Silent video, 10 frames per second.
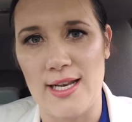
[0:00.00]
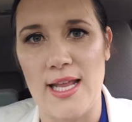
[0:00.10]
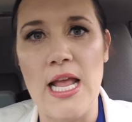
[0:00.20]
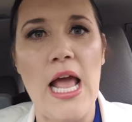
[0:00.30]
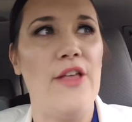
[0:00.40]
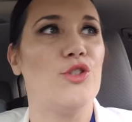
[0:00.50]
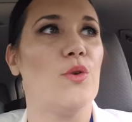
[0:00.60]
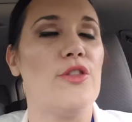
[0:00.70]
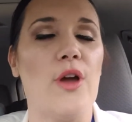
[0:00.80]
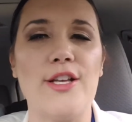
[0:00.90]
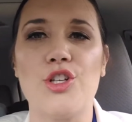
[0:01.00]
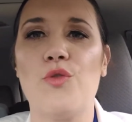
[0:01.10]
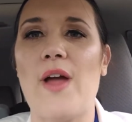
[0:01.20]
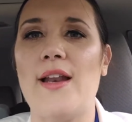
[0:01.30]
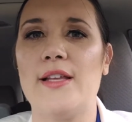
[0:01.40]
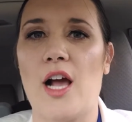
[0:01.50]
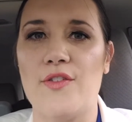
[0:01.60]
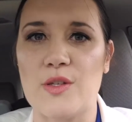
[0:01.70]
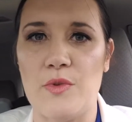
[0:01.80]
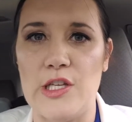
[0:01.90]
in it. So if I start rattling
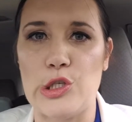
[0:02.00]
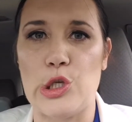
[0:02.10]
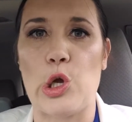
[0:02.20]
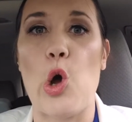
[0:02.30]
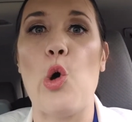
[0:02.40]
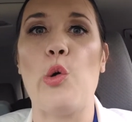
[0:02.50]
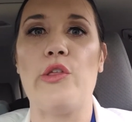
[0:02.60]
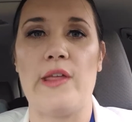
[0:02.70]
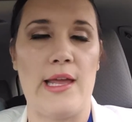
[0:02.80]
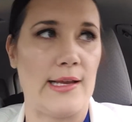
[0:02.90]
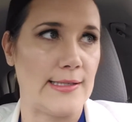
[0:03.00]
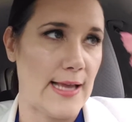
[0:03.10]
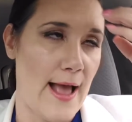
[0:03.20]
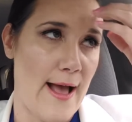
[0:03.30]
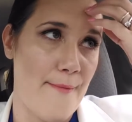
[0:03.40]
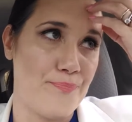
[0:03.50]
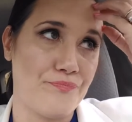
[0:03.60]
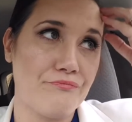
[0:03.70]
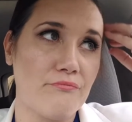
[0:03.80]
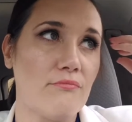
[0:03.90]
off some of these to-go things, um,